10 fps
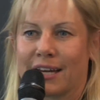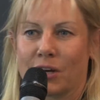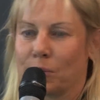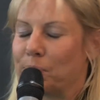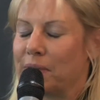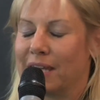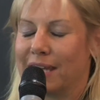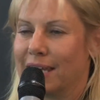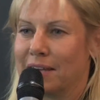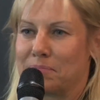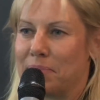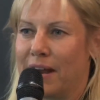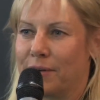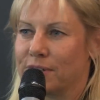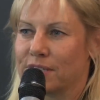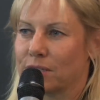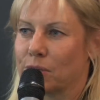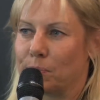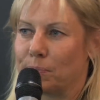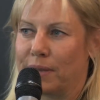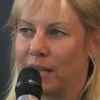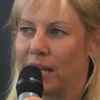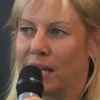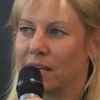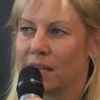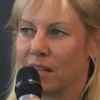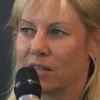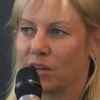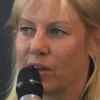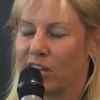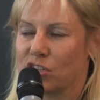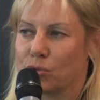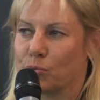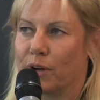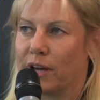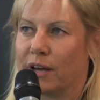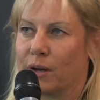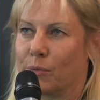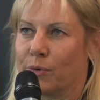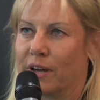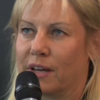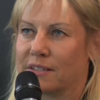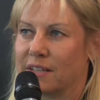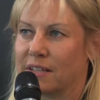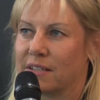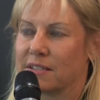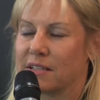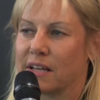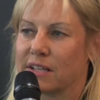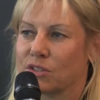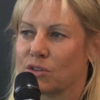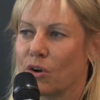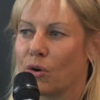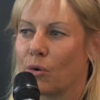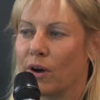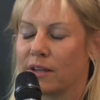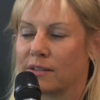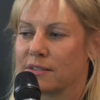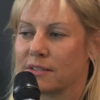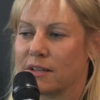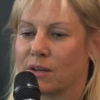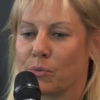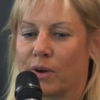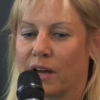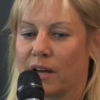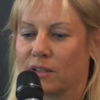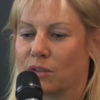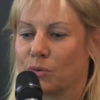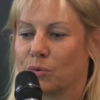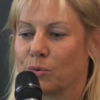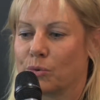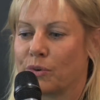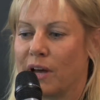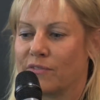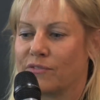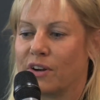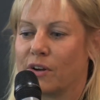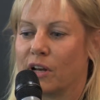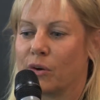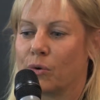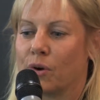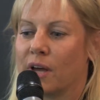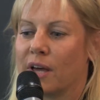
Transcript: Could be in Paris, could be in another location where where tenants like to go and where you have very low